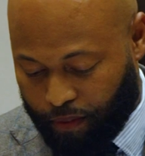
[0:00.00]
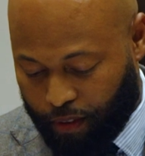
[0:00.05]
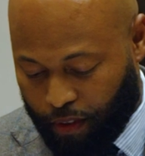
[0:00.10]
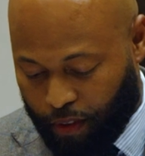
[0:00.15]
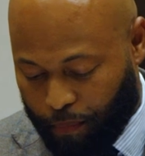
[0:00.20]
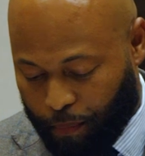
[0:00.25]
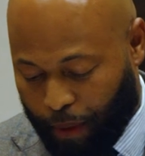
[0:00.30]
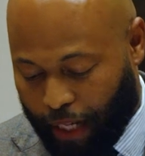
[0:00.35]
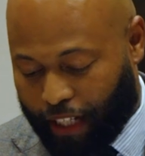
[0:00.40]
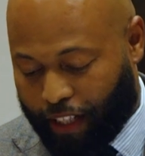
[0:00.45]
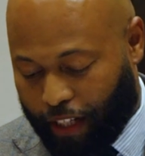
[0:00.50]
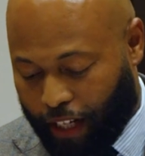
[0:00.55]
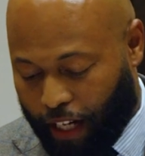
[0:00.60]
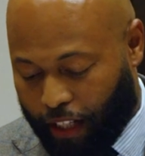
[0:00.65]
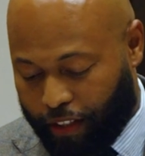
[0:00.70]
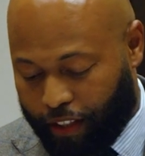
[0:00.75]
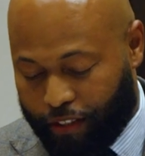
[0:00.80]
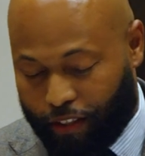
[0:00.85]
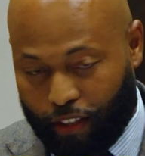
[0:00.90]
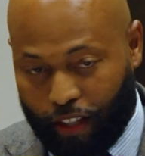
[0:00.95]
My
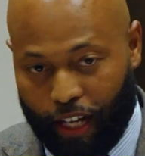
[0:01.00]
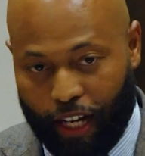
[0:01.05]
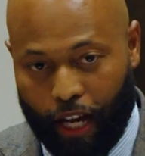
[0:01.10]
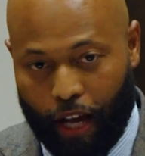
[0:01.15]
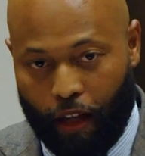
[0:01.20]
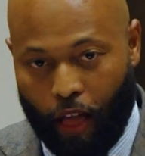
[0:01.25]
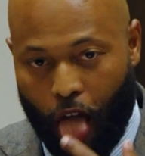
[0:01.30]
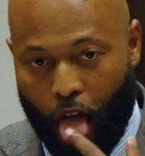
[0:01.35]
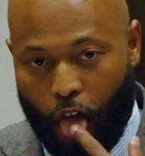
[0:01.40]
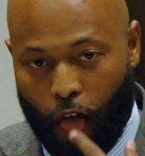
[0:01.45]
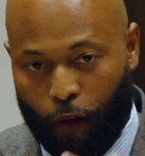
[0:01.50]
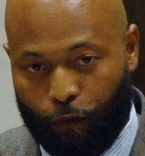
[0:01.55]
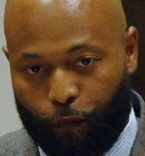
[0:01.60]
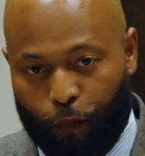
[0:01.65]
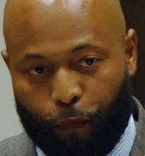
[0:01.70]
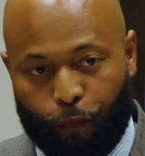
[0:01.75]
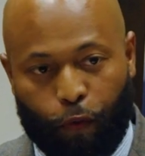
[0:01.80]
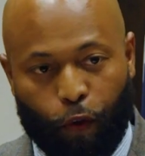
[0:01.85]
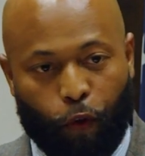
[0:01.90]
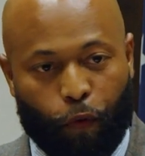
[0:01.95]
colleagues and I
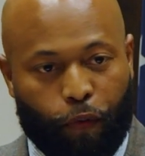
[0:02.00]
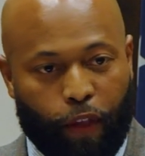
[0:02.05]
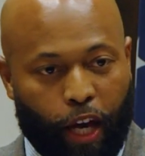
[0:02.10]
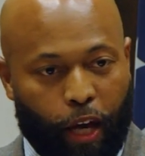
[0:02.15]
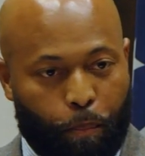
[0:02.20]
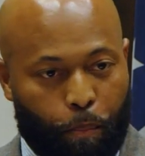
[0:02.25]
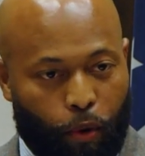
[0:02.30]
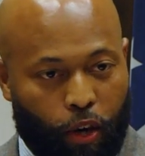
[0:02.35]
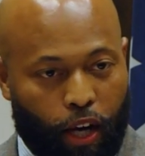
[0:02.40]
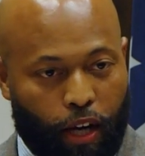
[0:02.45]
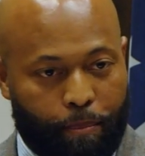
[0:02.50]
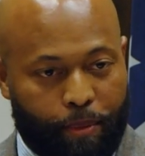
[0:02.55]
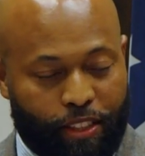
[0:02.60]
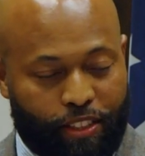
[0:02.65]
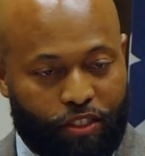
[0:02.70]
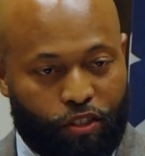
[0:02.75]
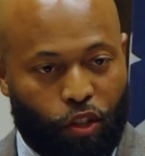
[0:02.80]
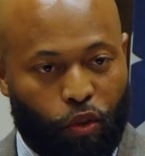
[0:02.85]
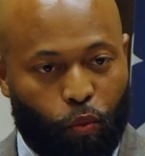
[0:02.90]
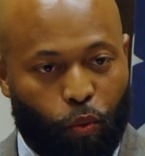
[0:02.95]
fulfilled that
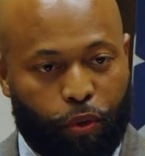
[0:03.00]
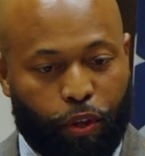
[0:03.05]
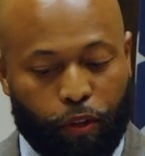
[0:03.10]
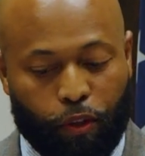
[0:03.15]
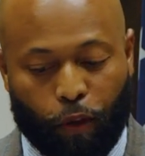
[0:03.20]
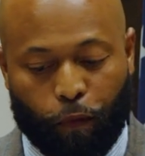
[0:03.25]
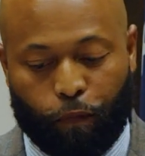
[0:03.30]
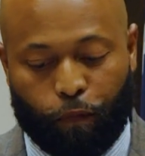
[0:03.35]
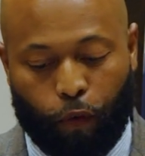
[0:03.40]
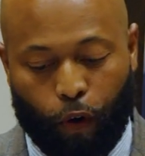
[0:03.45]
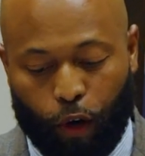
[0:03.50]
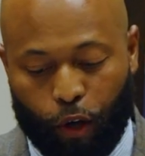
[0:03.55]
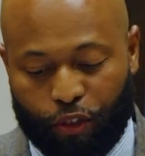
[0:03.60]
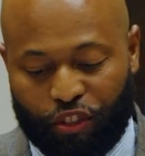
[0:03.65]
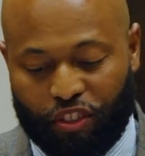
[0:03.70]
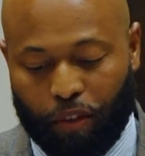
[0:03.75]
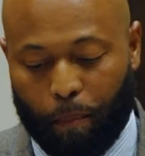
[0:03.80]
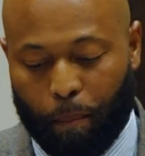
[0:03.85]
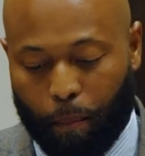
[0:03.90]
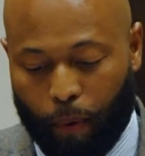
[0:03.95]
promise within the
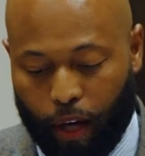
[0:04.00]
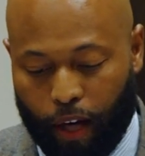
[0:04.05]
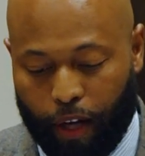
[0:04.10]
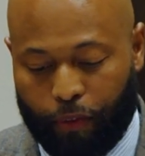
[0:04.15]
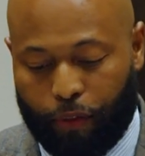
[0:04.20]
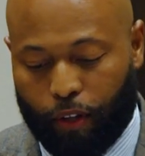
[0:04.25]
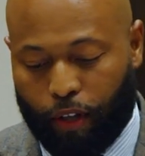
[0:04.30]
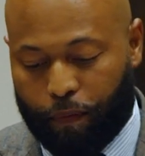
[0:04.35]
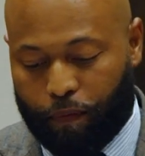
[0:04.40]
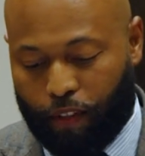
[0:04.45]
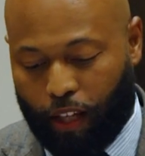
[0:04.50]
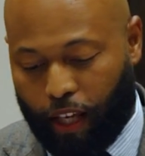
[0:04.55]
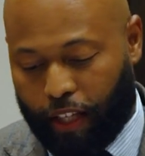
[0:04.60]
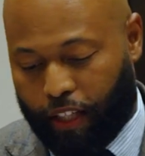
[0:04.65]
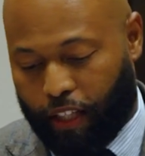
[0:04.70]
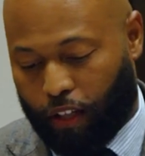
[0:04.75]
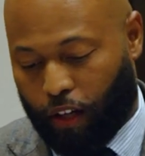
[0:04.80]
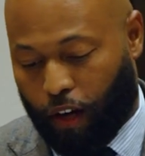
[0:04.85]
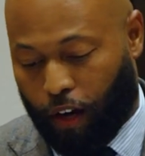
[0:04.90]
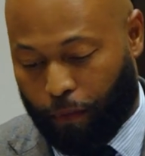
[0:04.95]
first month of
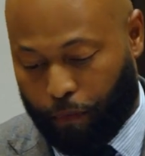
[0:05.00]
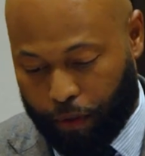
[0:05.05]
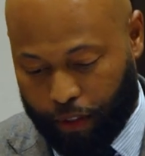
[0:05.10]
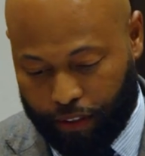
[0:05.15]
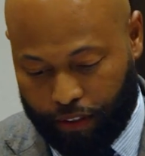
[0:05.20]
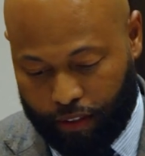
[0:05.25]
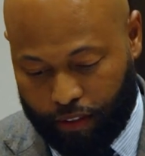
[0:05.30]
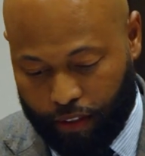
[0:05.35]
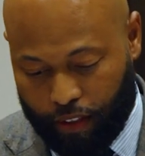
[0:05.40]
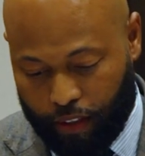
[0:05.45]
taking office.